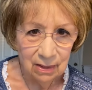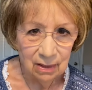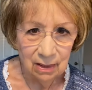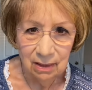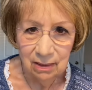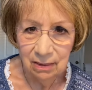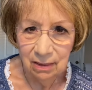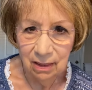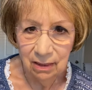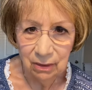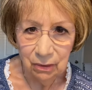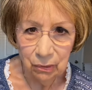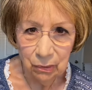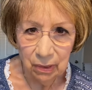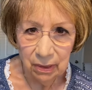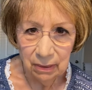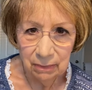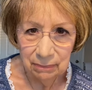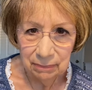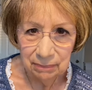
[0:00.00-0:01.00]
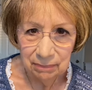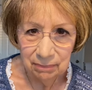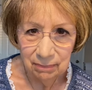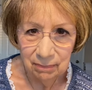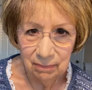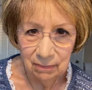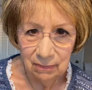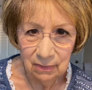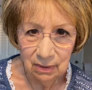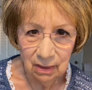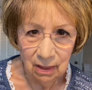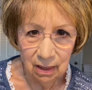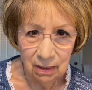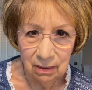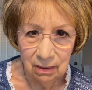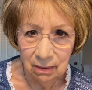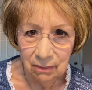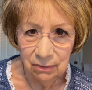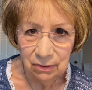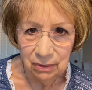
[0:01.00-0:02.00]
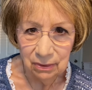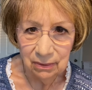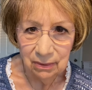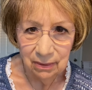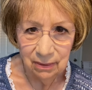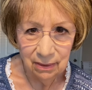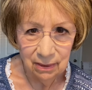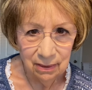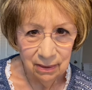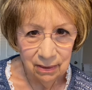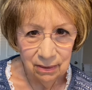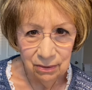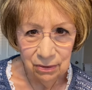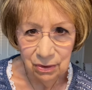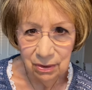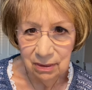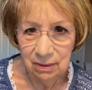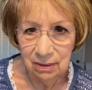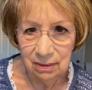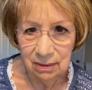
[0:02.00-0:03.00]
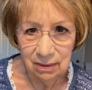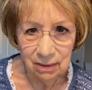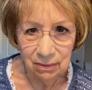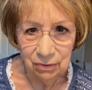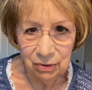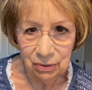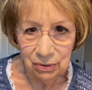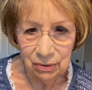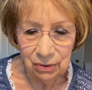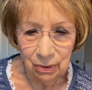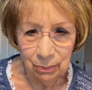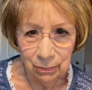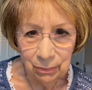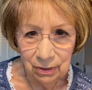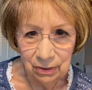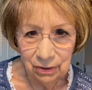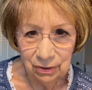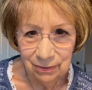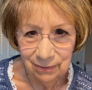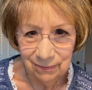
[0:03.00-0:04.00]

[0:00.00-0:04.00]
Isn't that a great? God loves you. Jesus loves you so much.